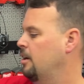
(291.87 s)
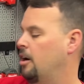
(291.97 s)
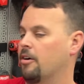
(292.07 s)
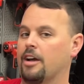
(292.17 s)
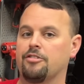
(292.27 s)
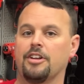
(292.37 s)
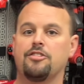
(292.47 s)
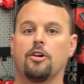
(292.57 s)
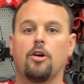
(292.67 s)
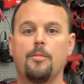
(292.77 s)
All right, so let's
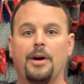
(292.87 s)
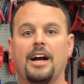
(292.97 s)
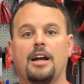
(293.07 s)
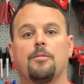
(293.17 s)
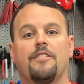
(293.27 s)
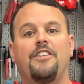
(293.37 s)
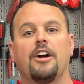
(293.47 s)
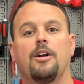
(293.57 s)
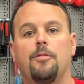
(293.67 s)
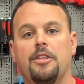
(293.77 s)
go to our bike. I'm going to
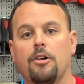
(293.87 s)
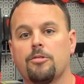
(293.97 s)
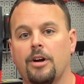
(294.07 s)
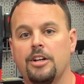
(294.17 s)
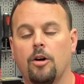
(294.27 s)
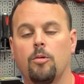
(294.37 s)
fire it up with the old radio.